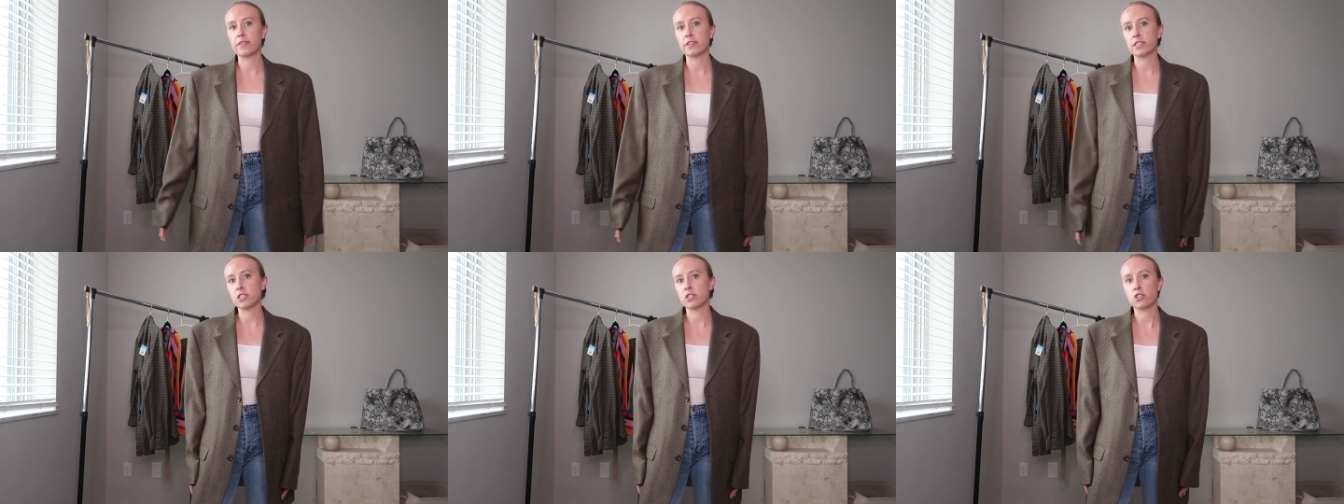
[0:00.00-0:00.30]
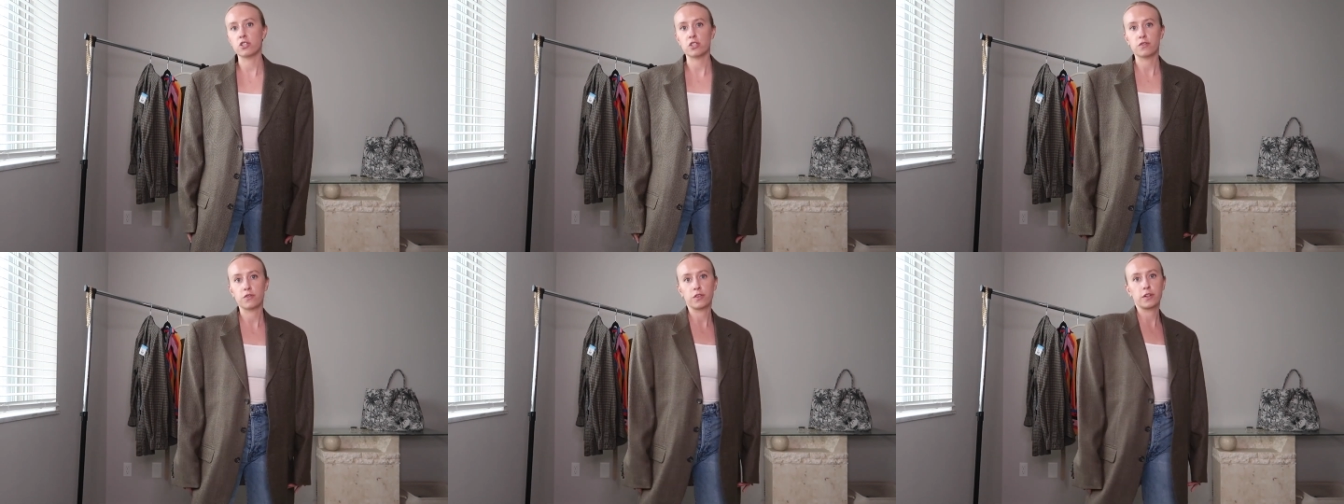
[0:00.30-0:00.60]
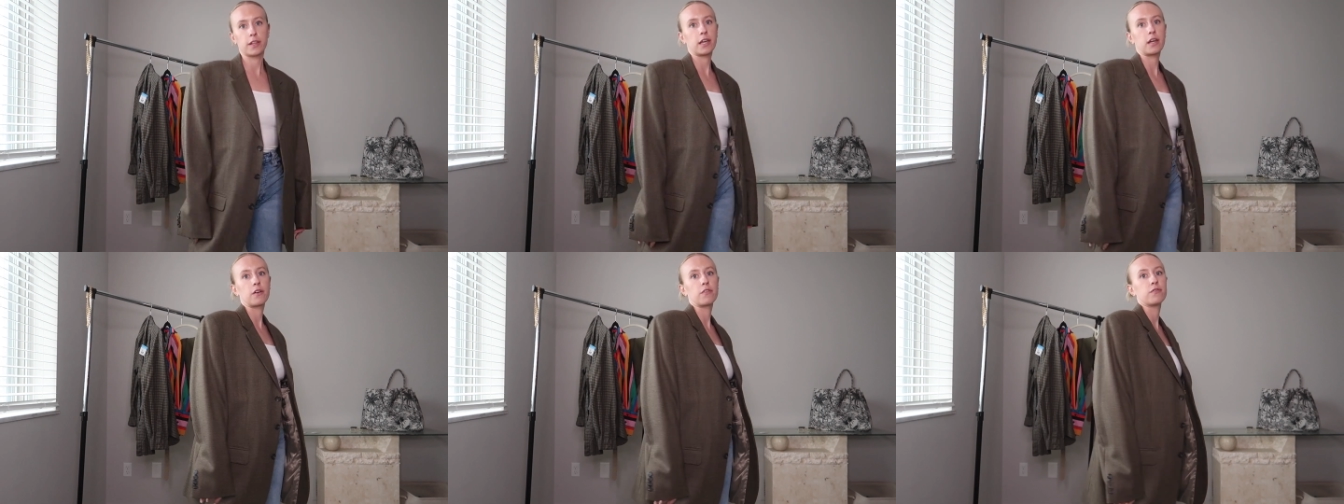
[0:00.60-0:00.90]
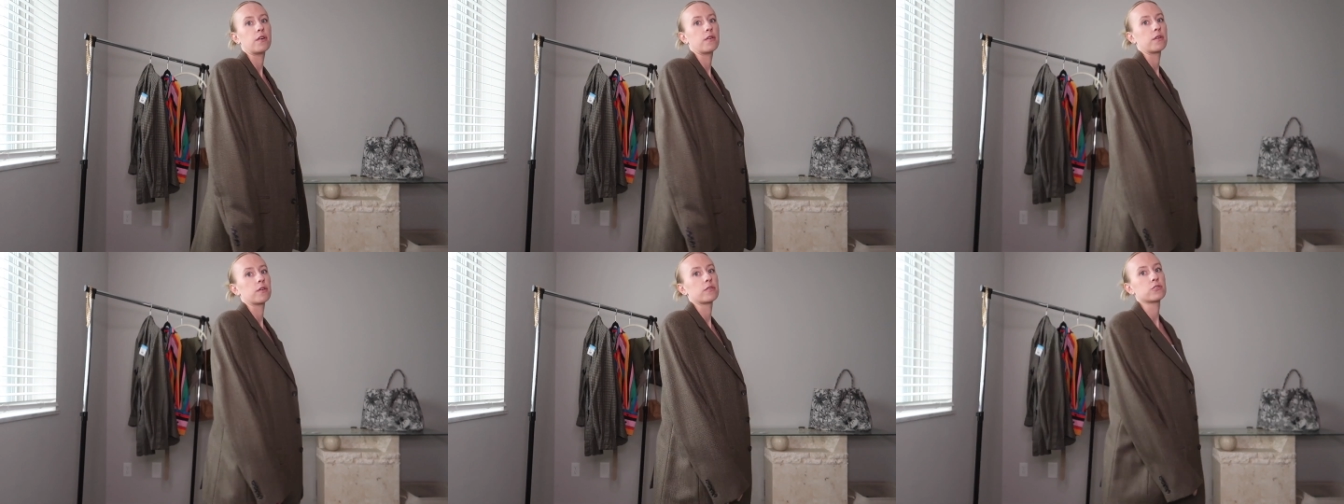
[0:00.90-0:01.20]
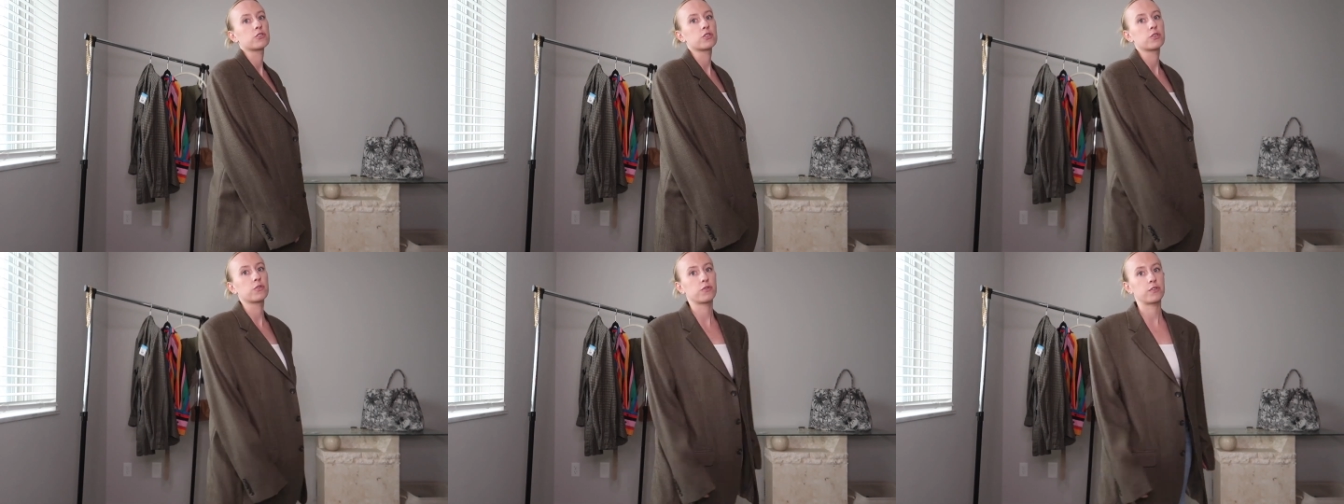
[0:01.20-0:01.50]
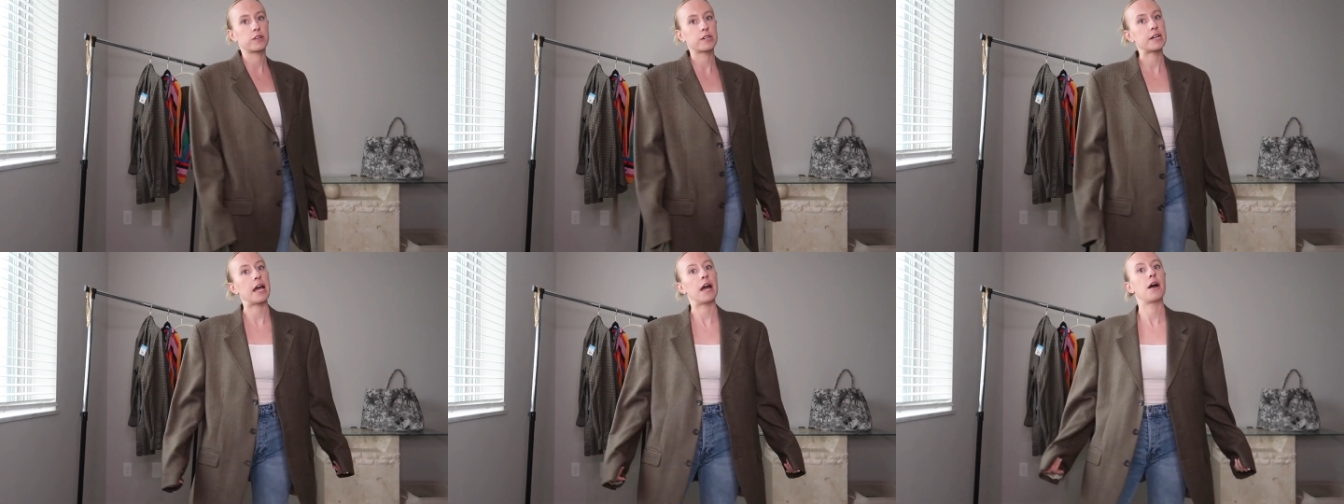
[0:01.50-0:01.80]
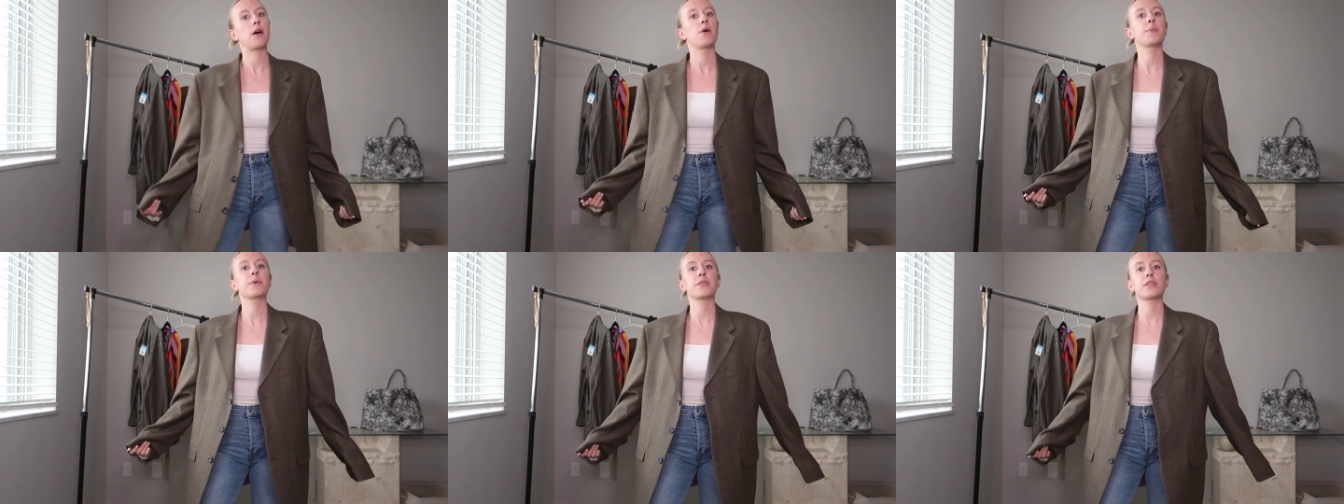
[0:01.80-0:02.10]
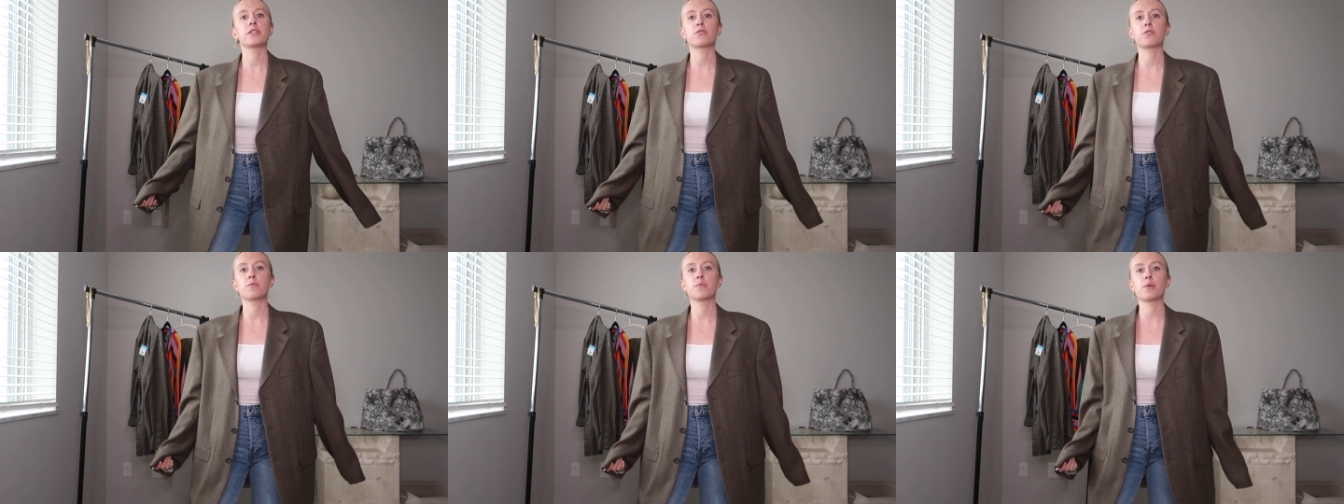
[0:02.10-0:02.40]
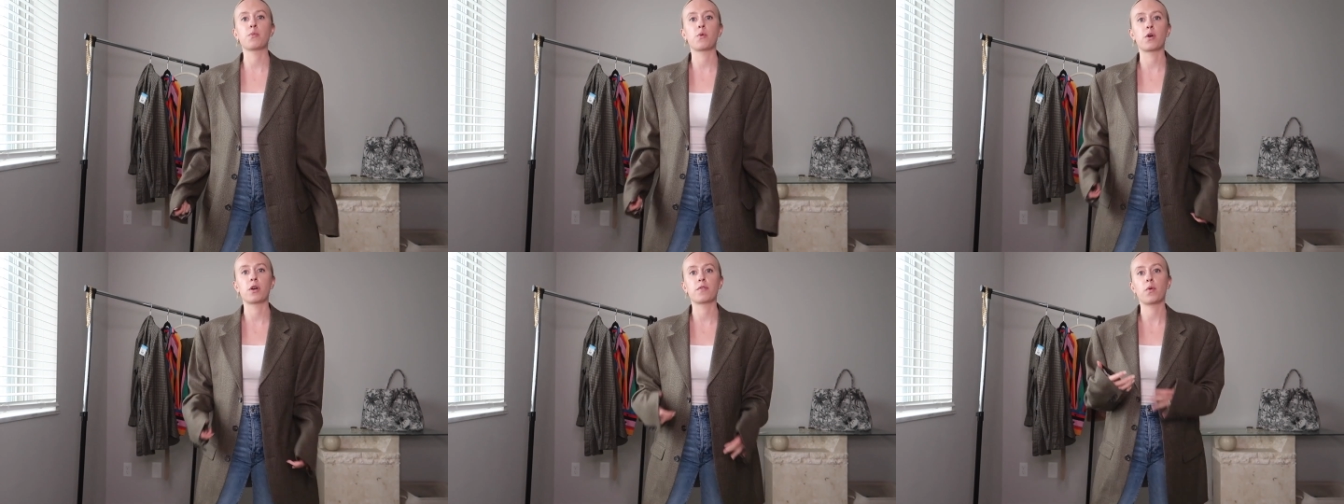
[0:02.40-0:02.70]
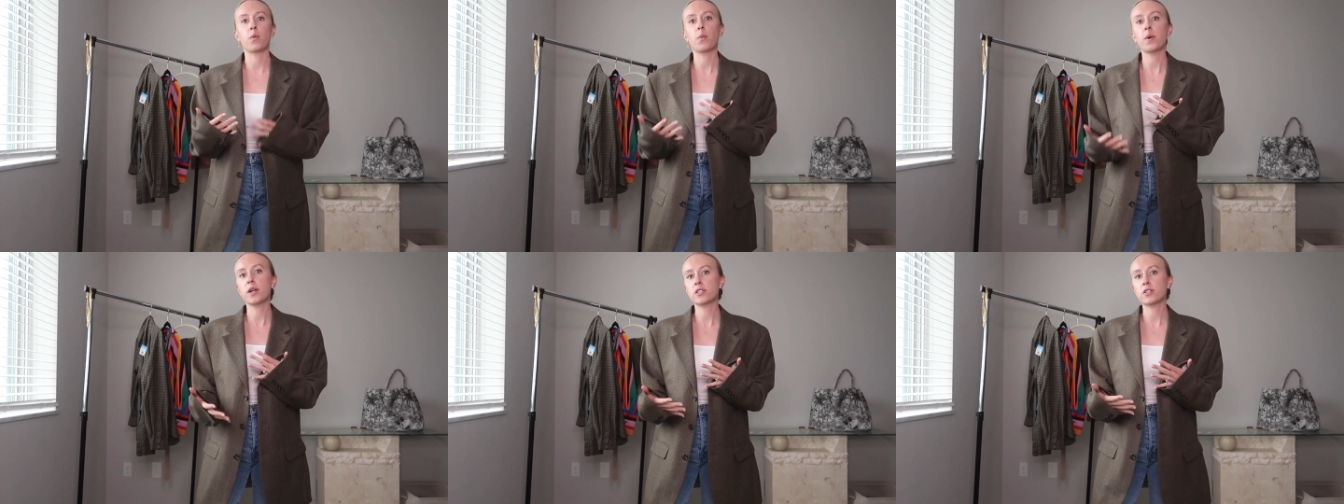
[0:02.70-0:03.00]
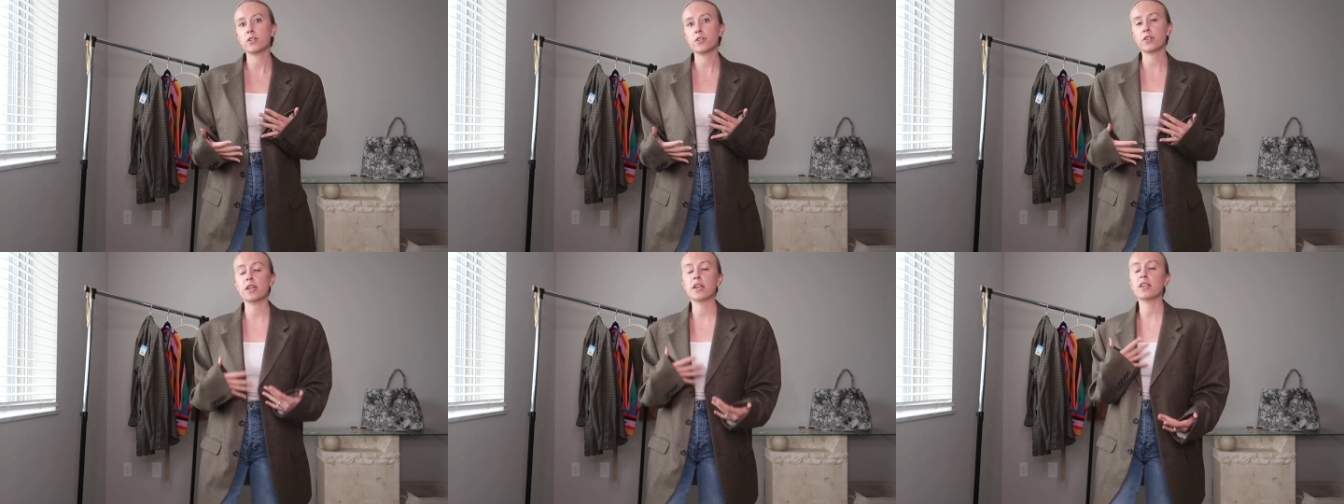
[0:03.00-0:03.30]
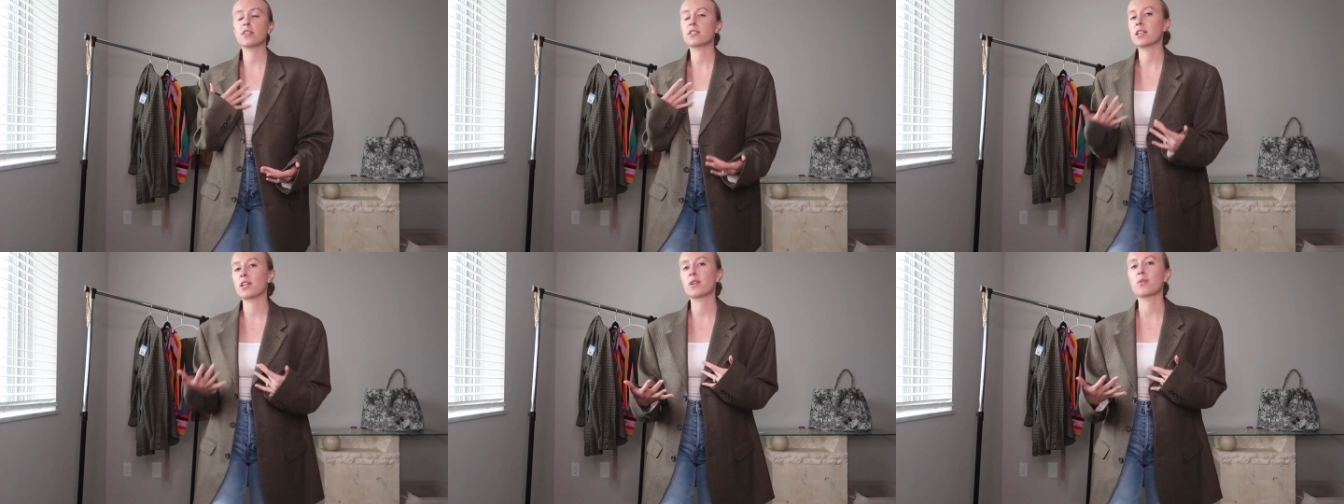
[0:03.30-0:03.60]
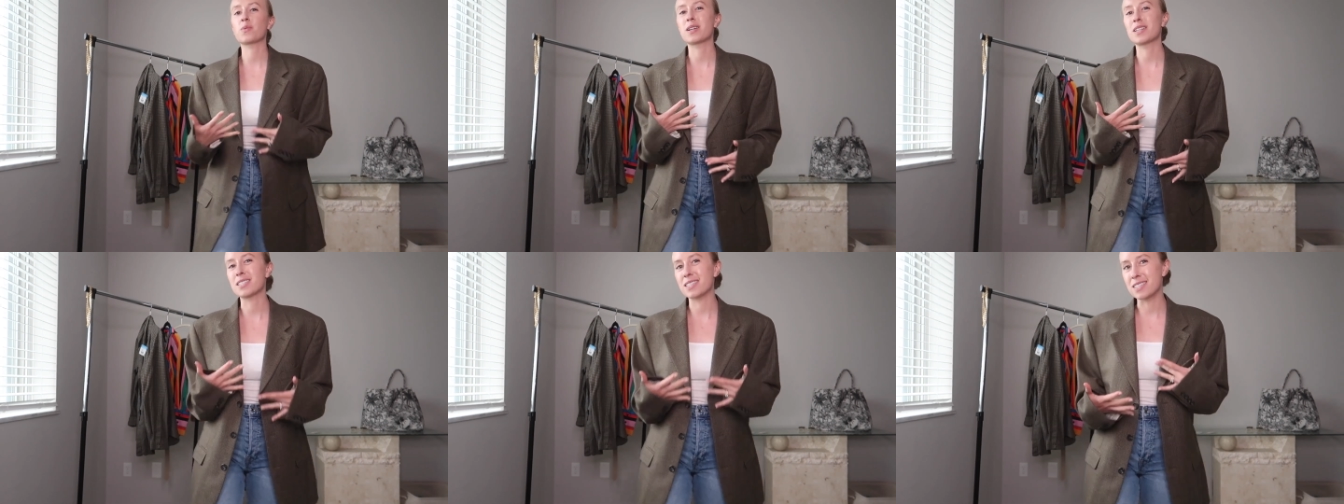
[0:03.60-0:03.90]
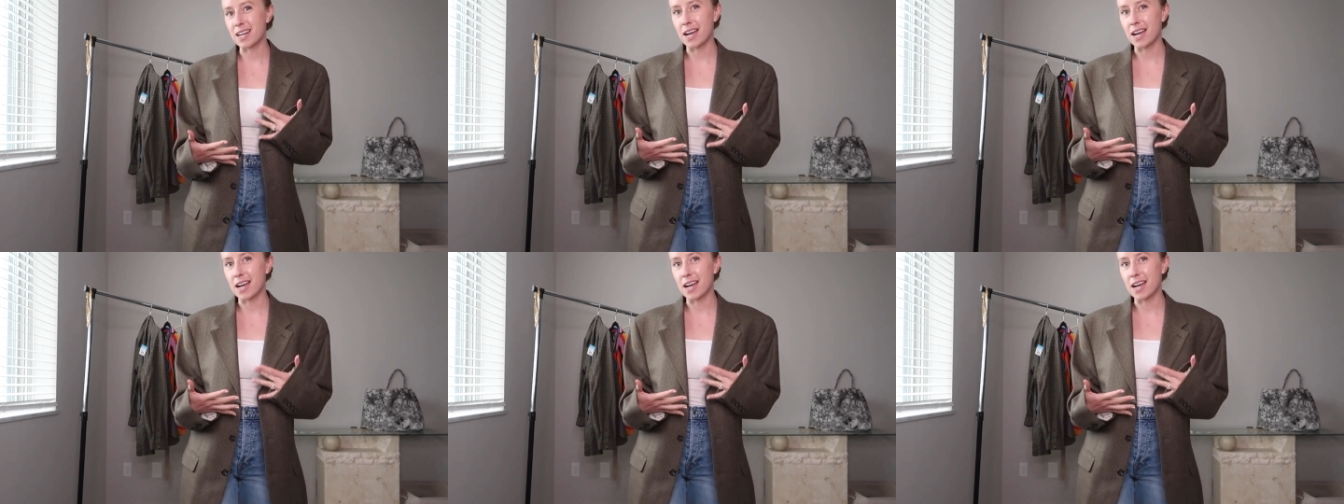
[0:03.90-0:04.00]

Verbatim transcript: this is just for like a photo shoot for now, but this would be more of a winter thing, so I didn't want to